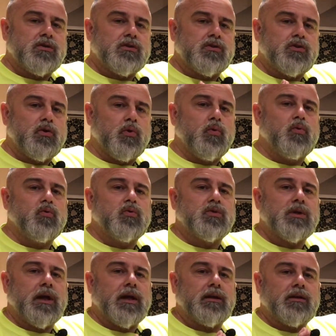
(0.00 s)
tools
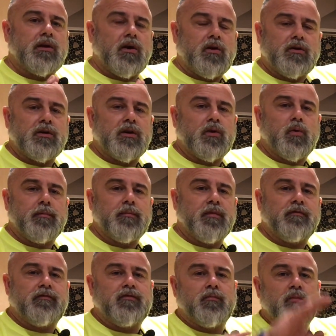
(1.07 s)
and garden
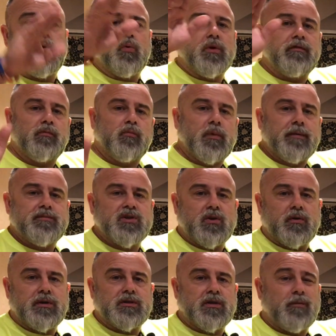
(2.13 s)
equipment from all different
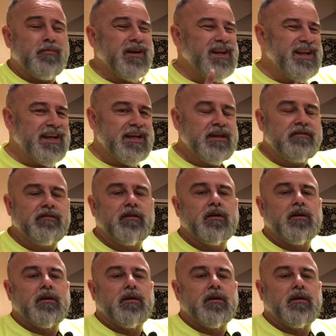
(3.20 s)
websites, I believe.